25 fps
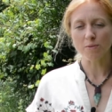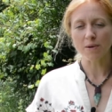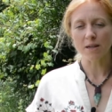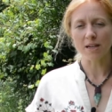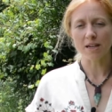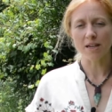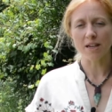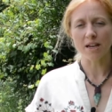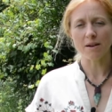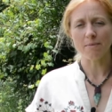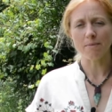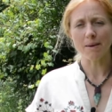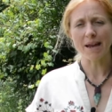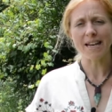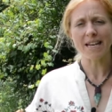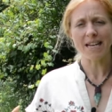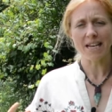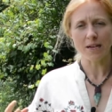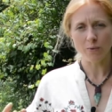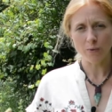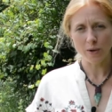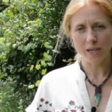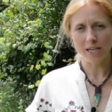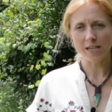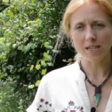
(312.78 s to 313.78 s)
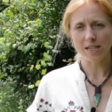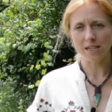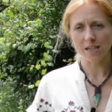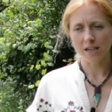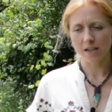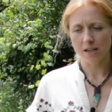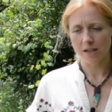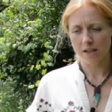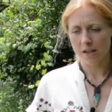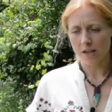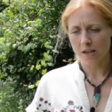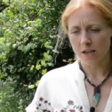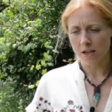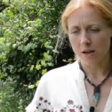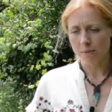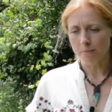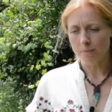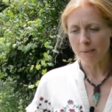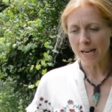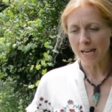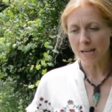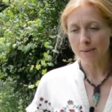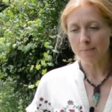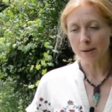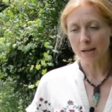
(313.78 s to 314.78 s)
and, and mainly winter,
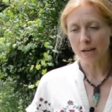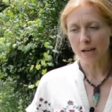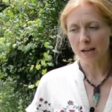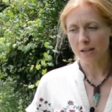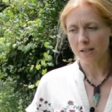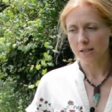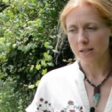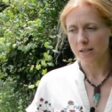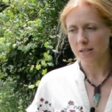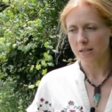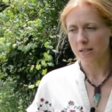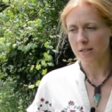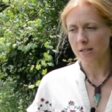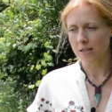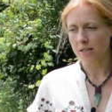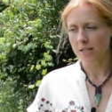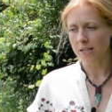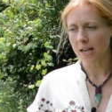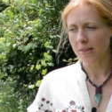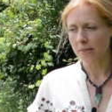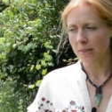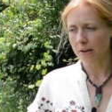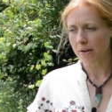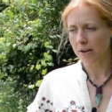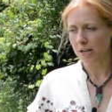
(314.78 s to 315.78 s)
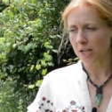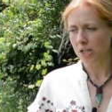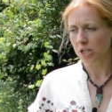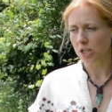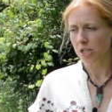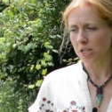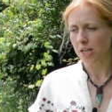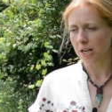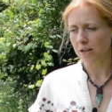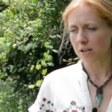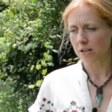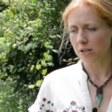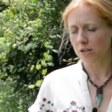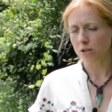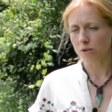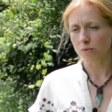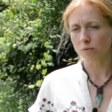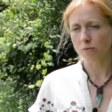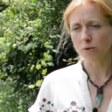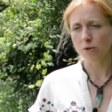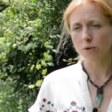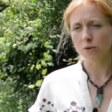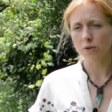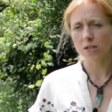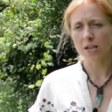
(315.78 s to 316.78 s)
many plants send their energy down into the
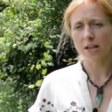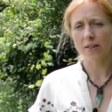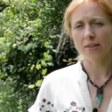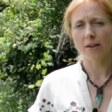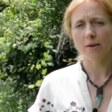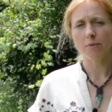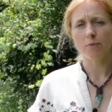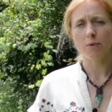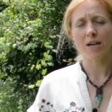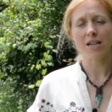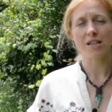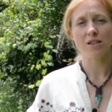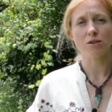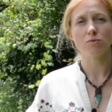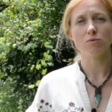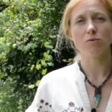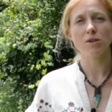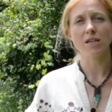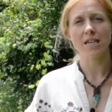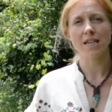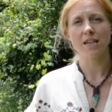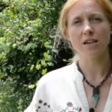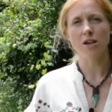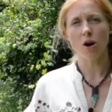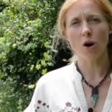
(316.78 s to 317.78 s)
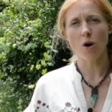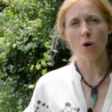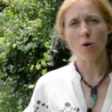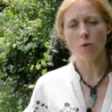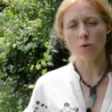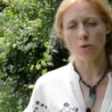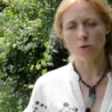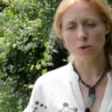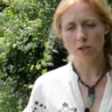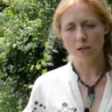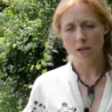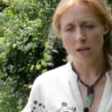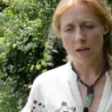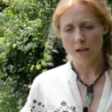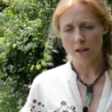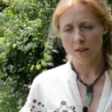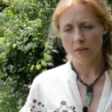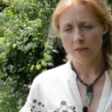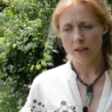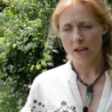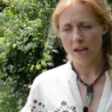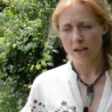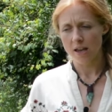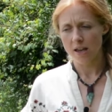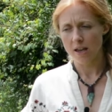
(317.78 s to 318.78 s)
roots, and then when it's really cold,
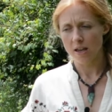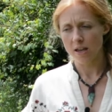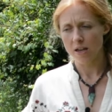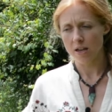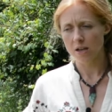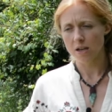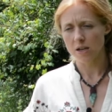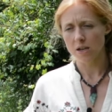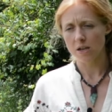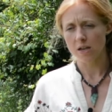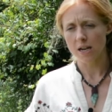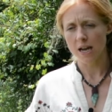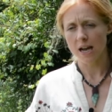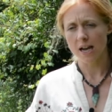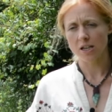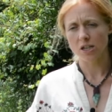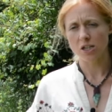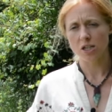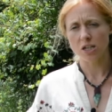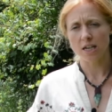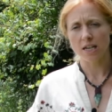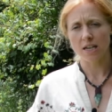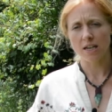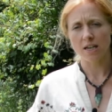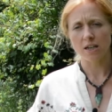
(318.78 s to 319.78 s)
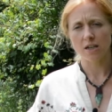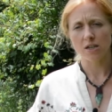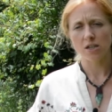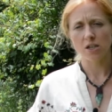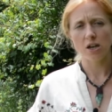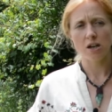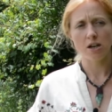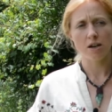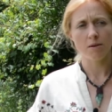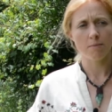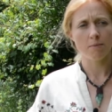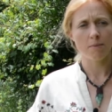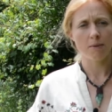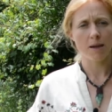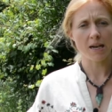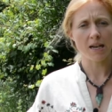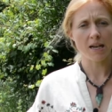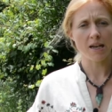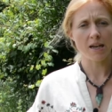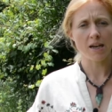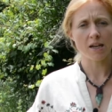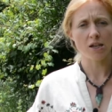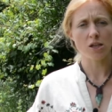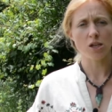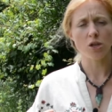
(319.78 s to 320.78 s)
they can actually turn many
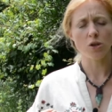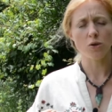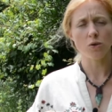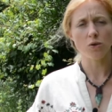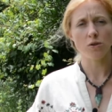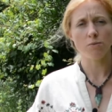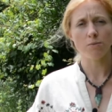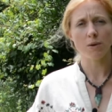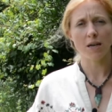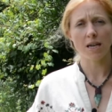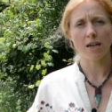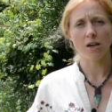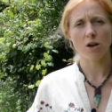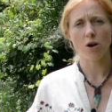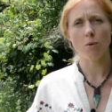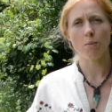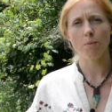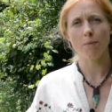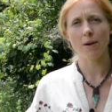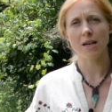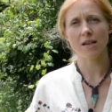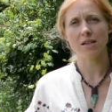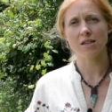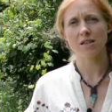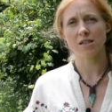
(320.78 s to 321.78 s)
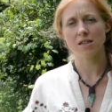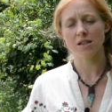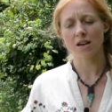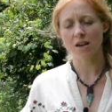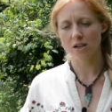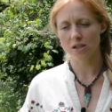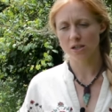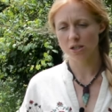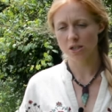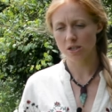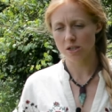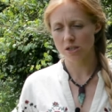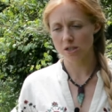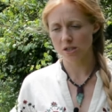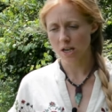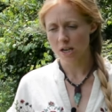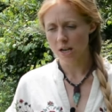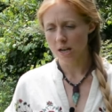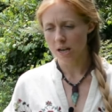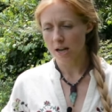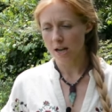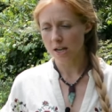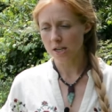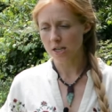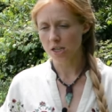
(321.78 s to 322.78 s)
and use many complex starches
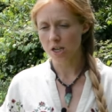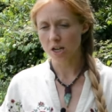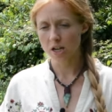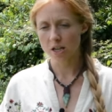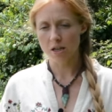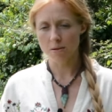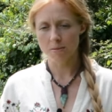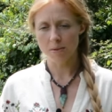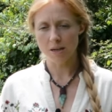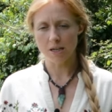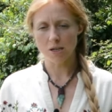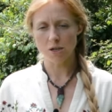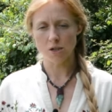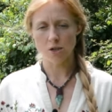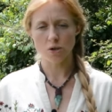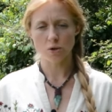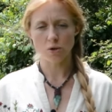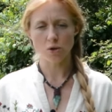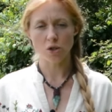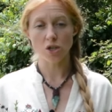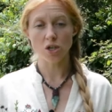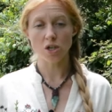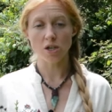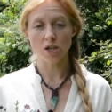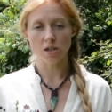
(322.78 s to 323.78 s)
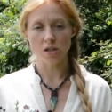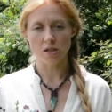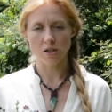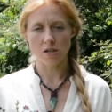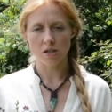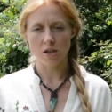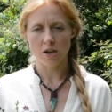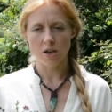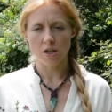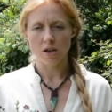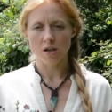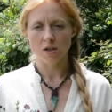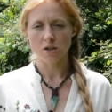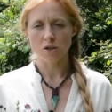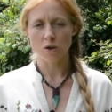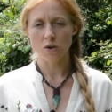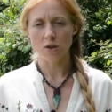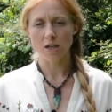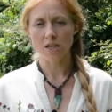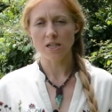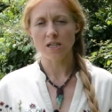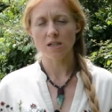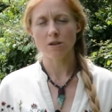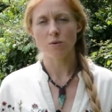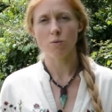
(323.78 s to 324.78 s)
and turn them into sugars. So
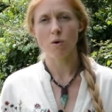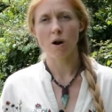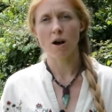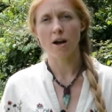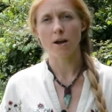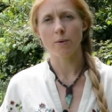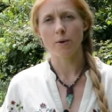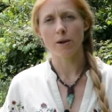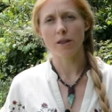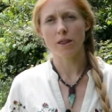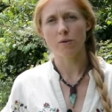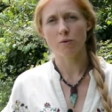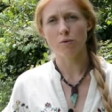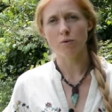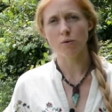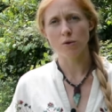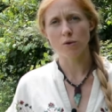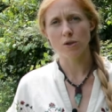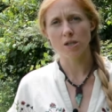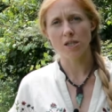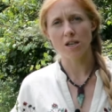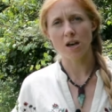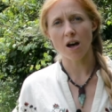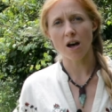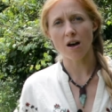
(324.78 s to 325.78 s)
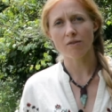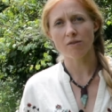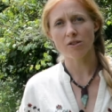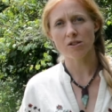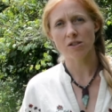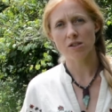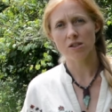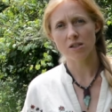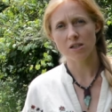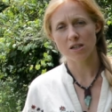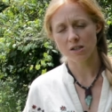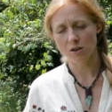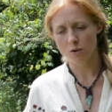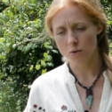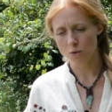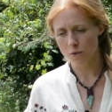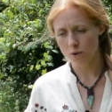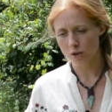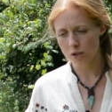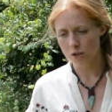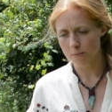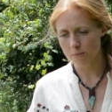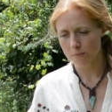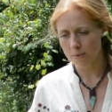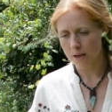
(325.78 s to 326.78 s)
this is why when the root is harvested in
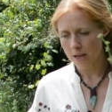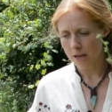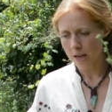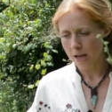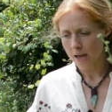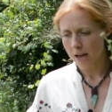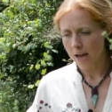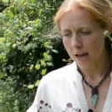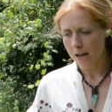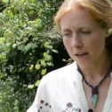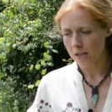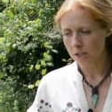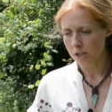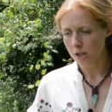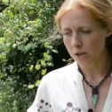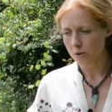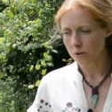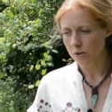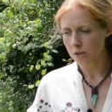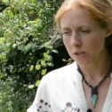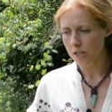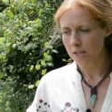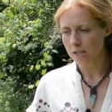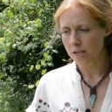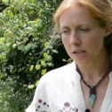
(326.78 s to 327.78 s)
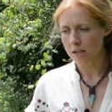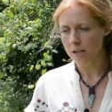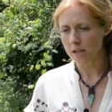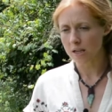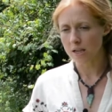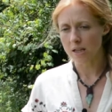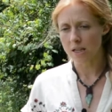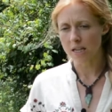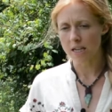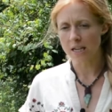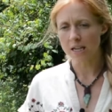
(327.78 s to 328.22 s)
autumn and toasted, uh, the